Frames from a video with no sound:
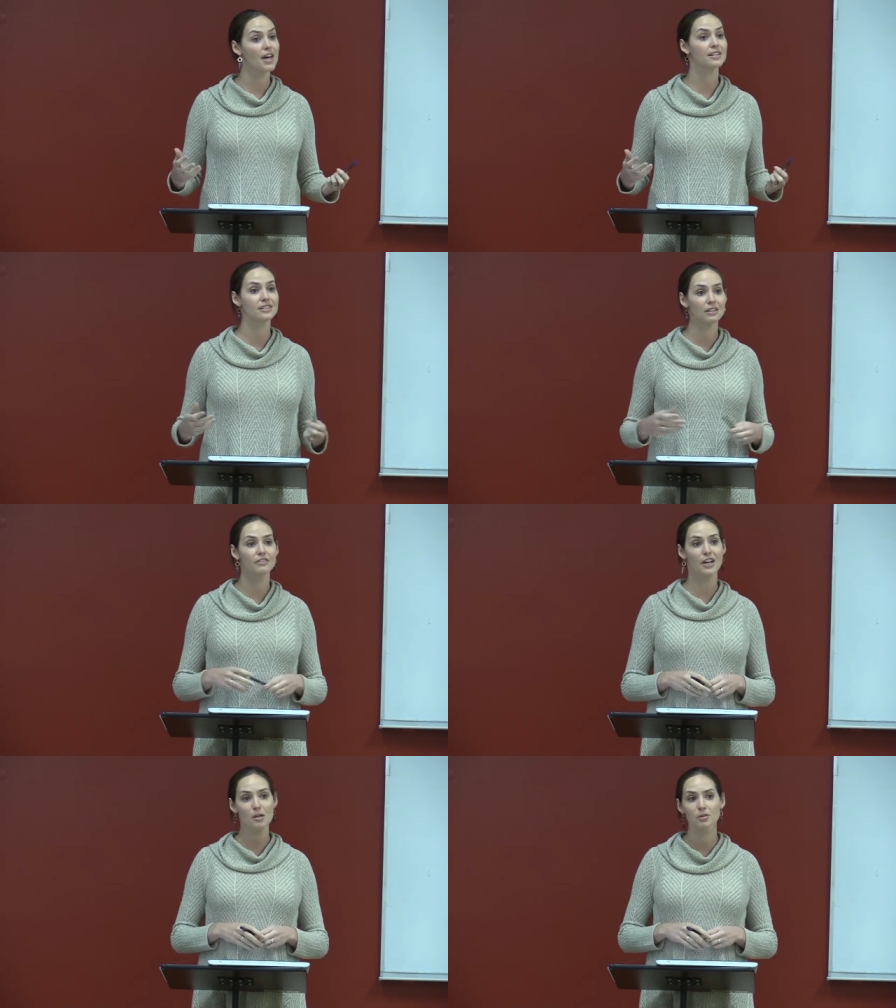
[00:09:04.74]
of that is still
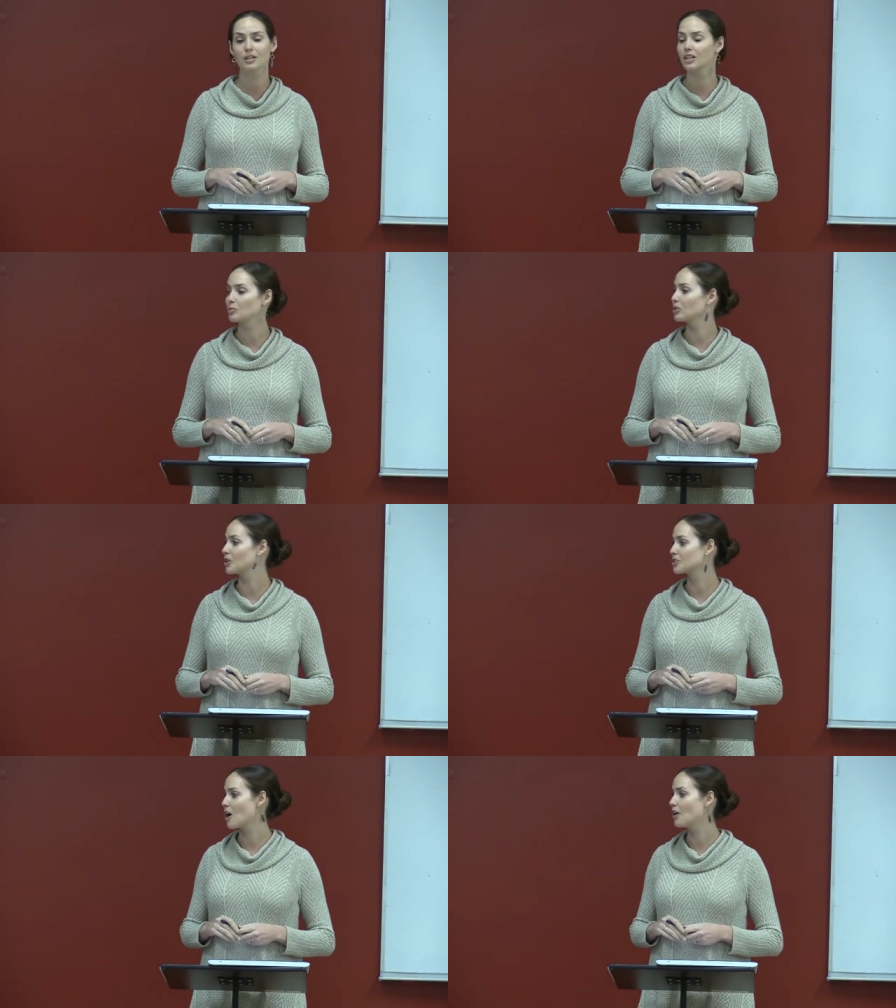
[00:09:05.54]
available at a liberal
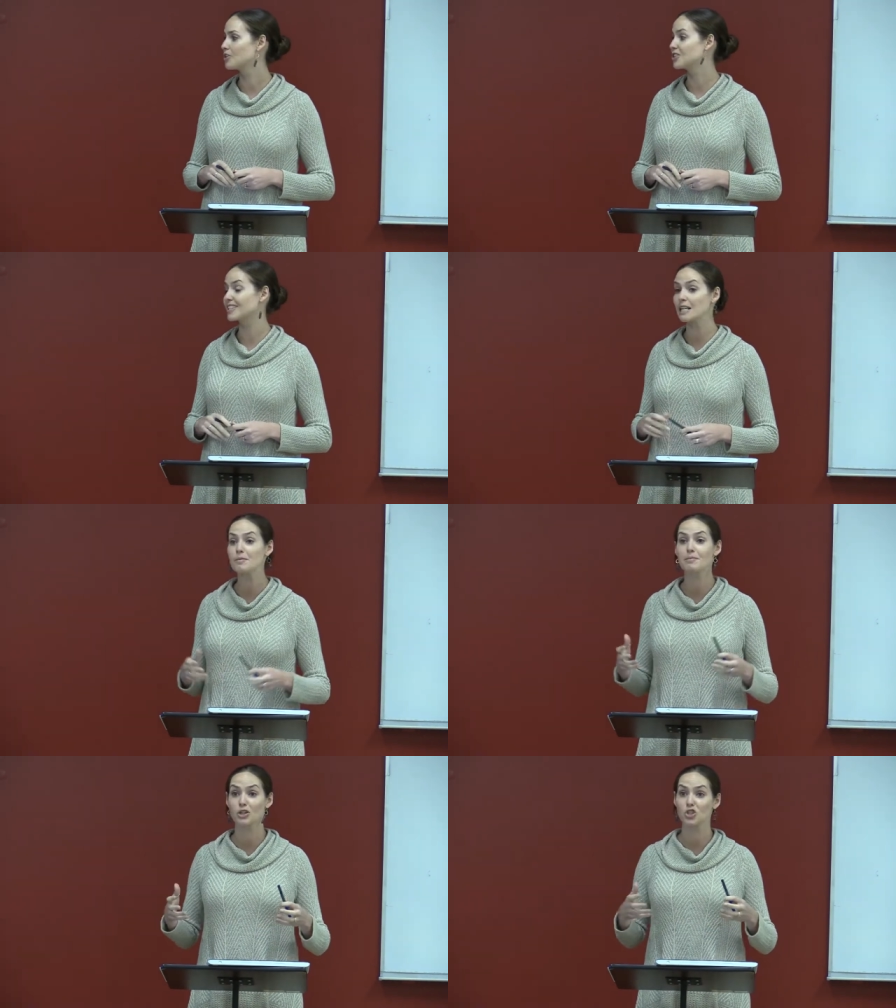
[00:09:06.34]
arts college. It's going to
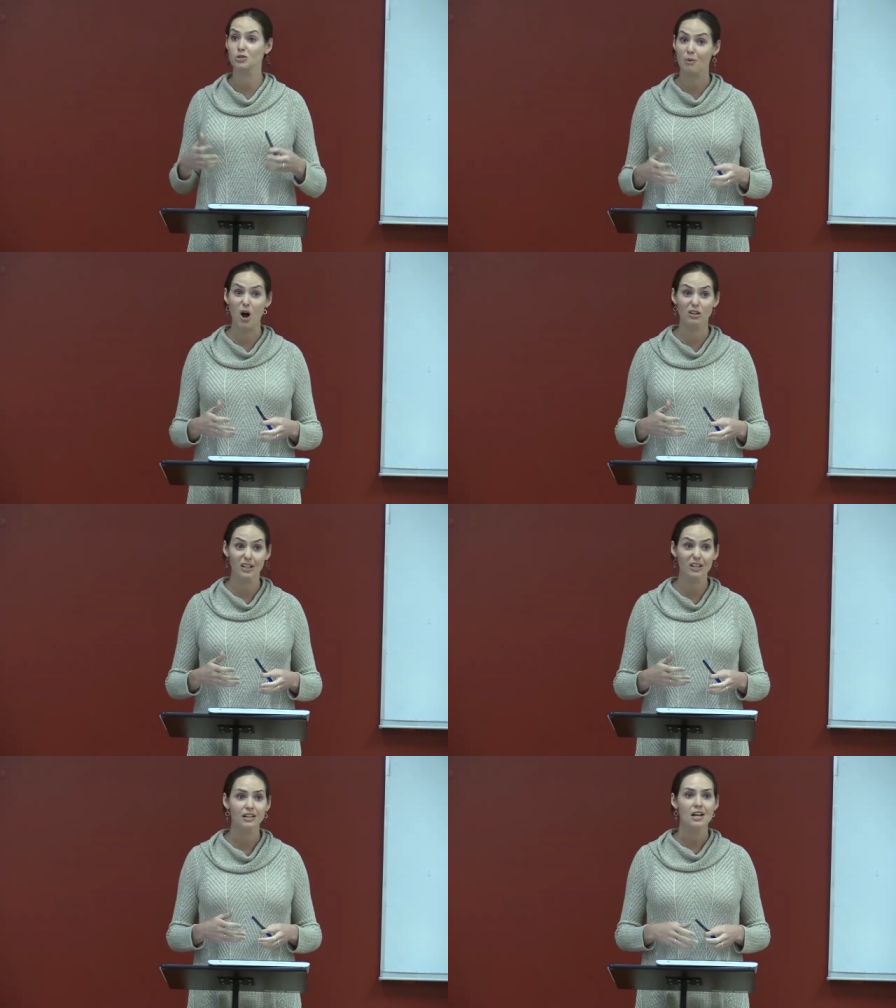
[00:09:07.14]
be much
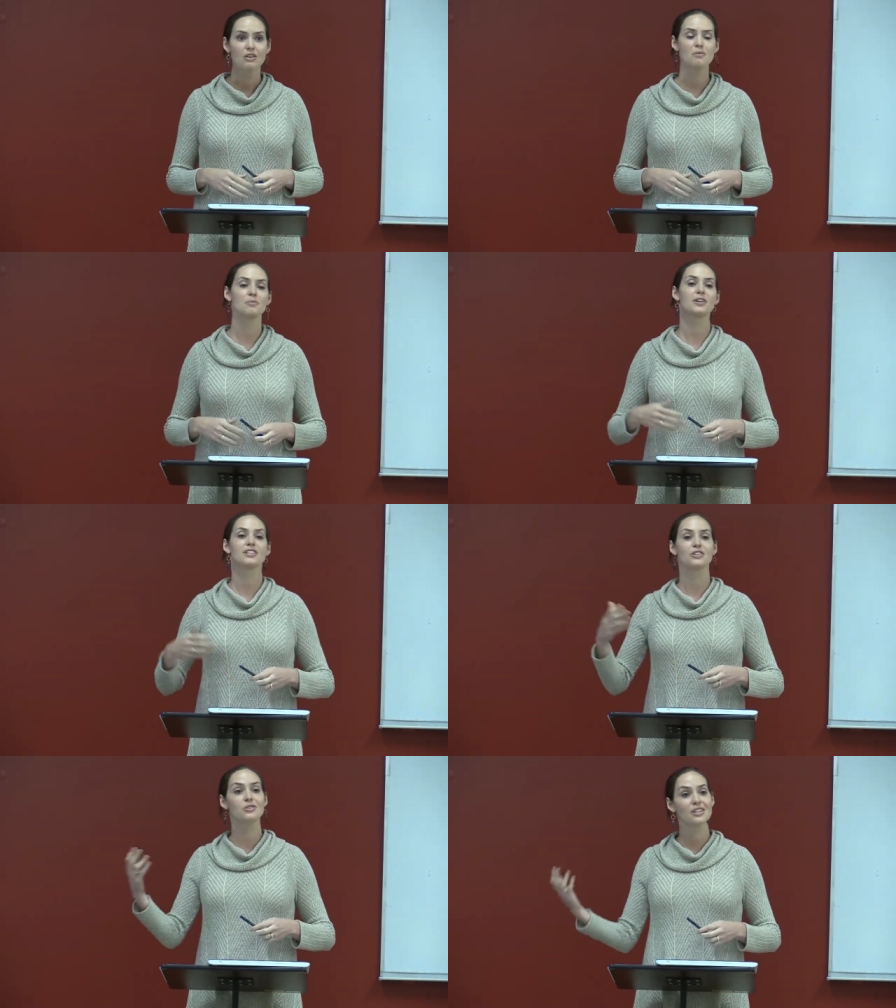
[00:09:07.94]
smaller. Remember I
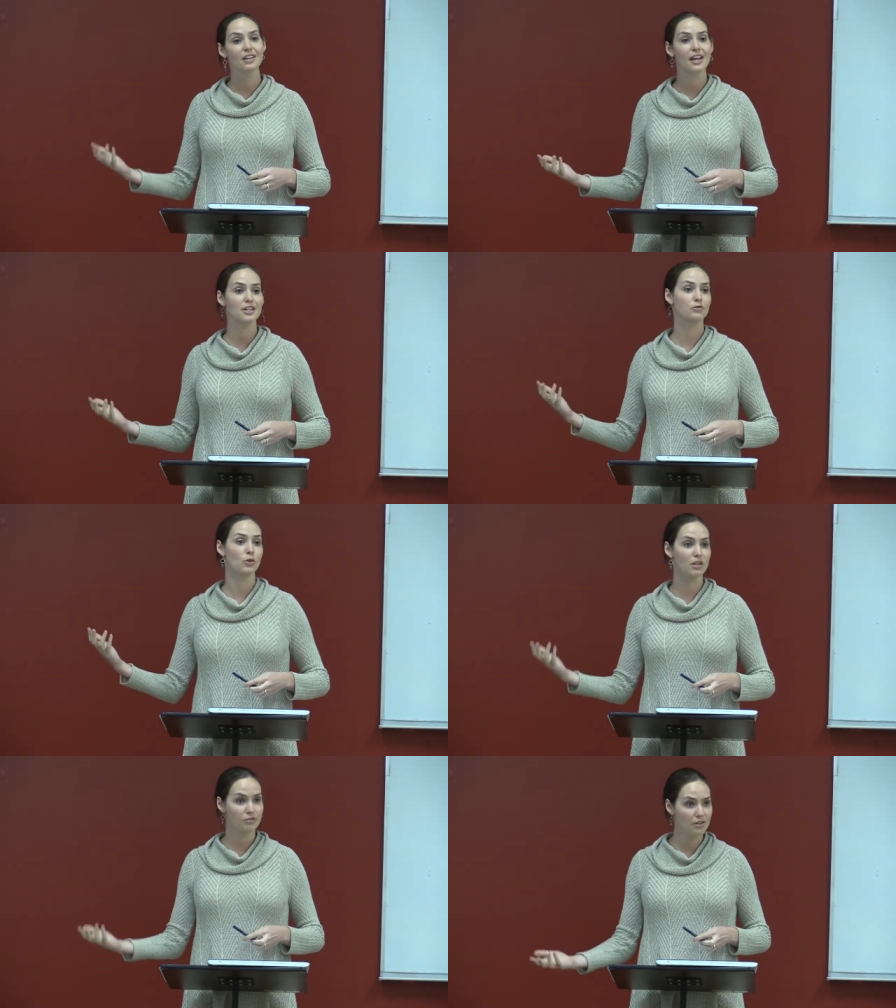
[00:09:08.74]
said U C L A has
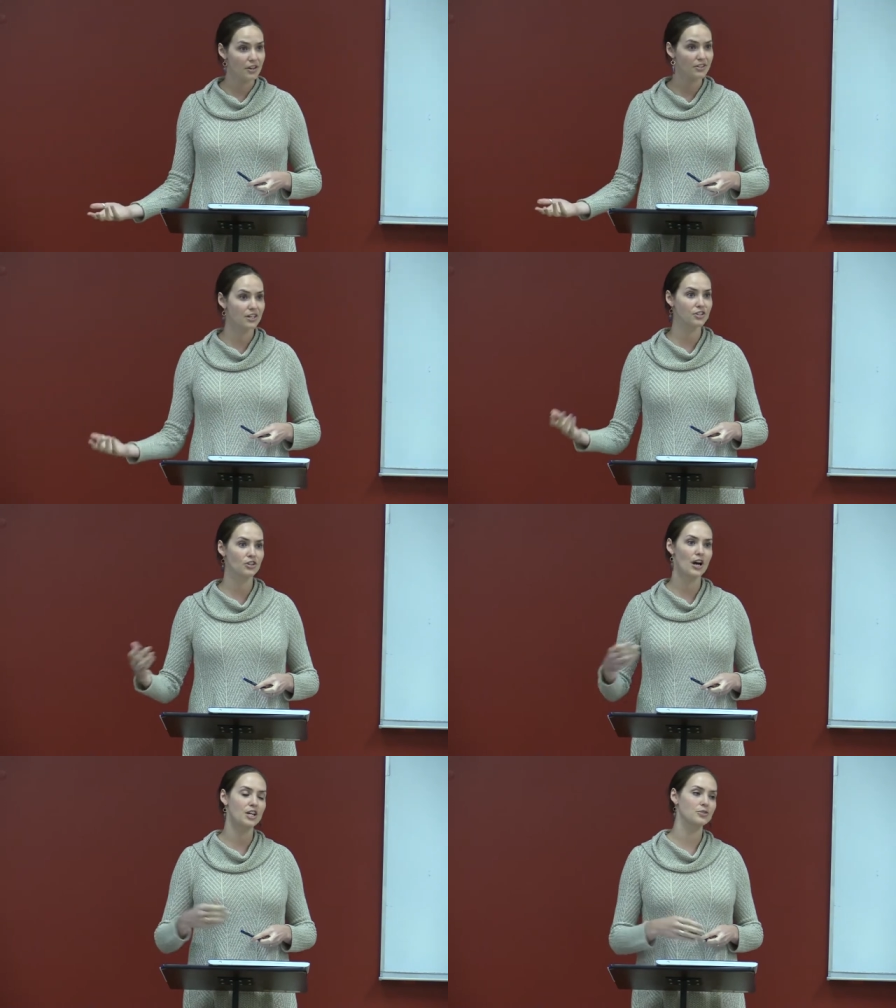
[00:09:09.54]
forty-three thousand
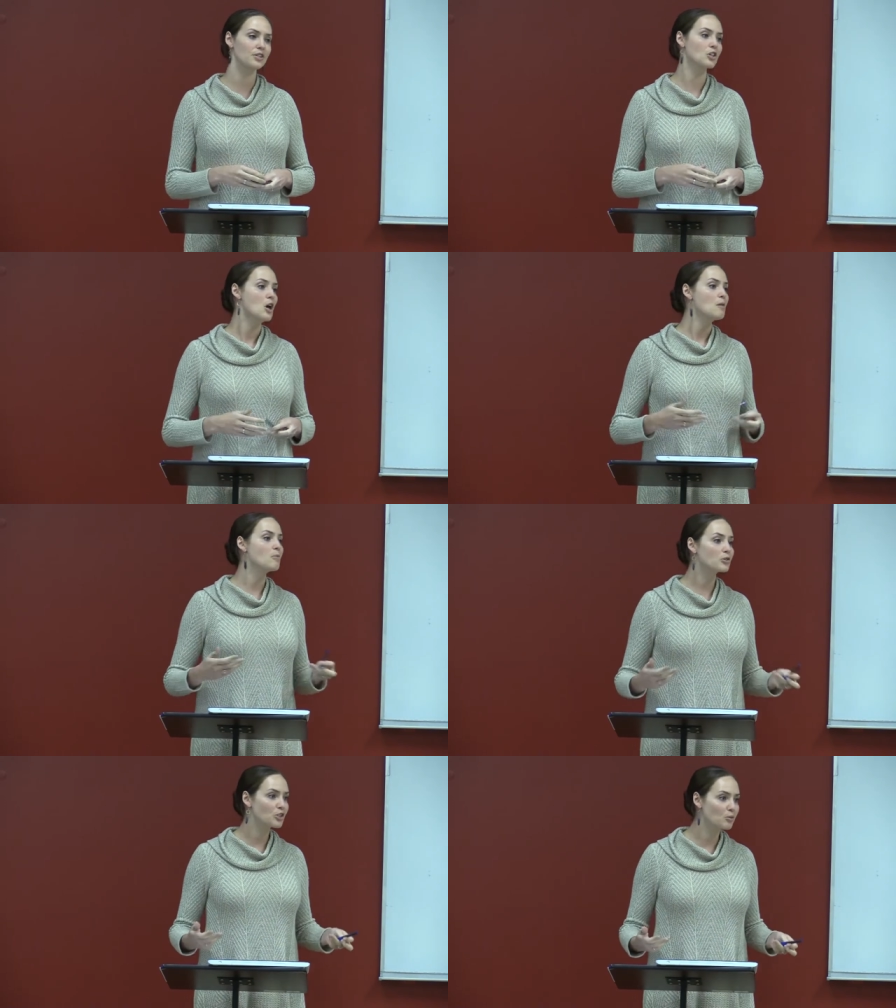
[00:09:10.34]
undergraduates.
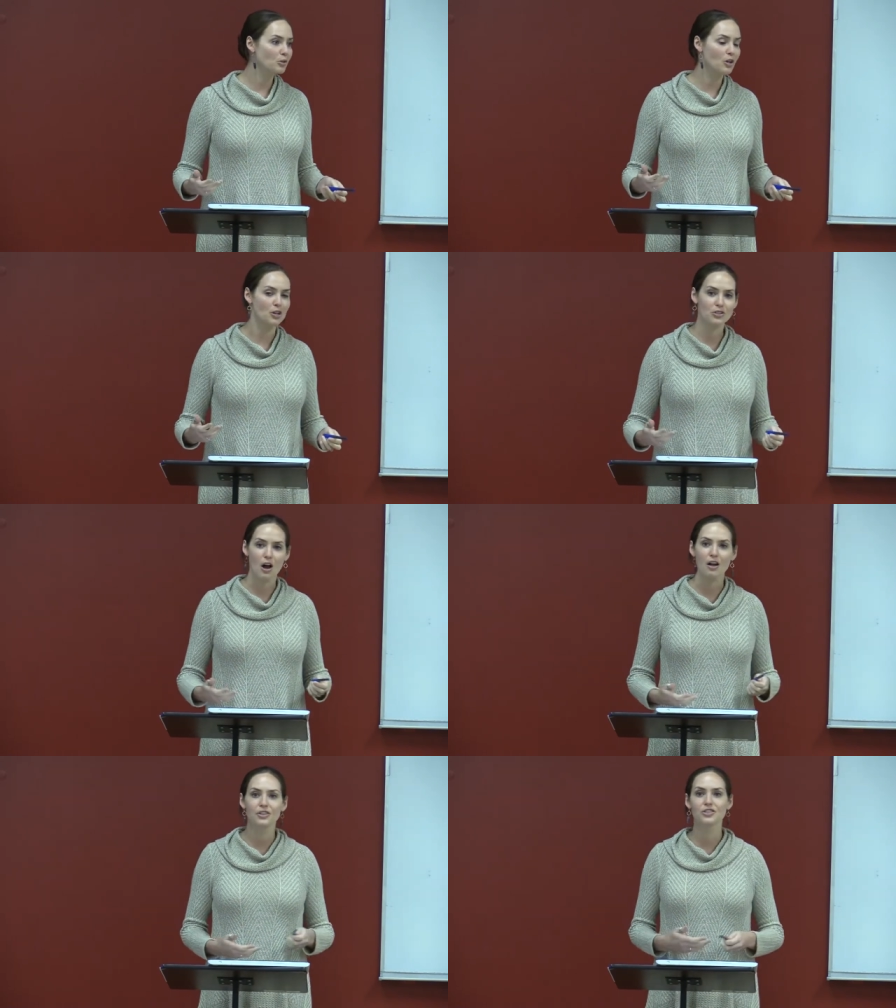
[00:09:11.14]
Most liberal arts
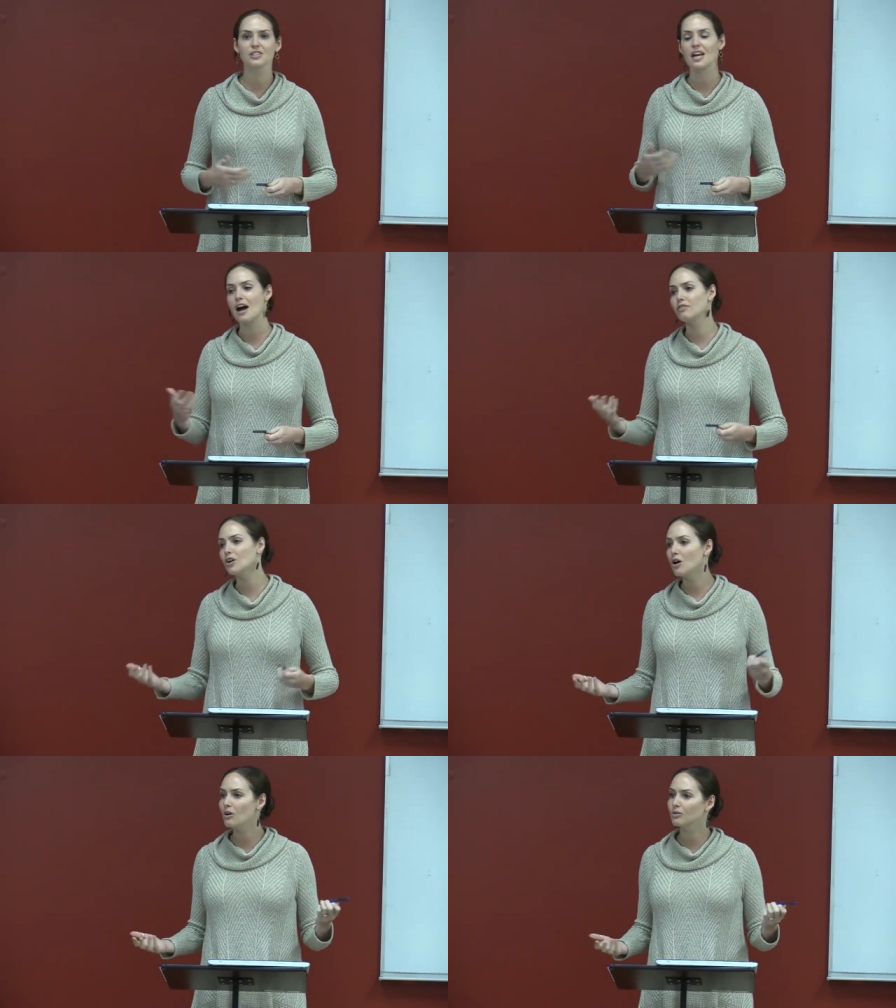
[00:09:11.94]
colleges have,
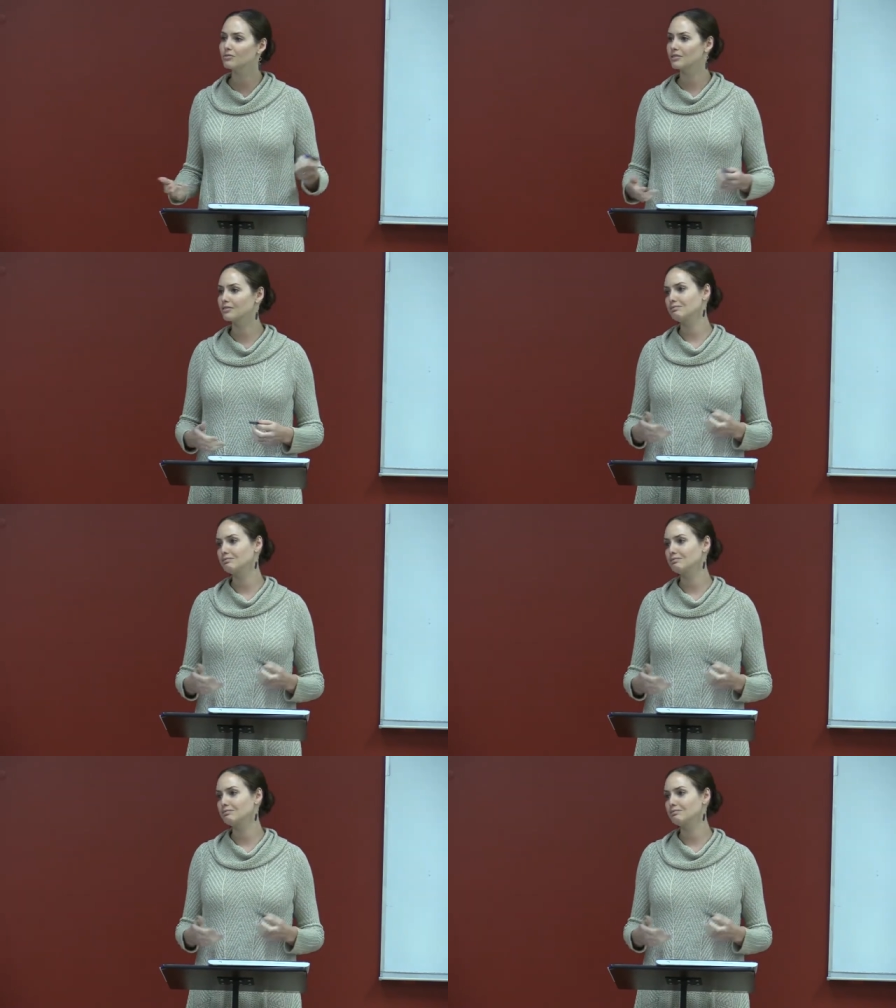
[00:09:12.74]
oh,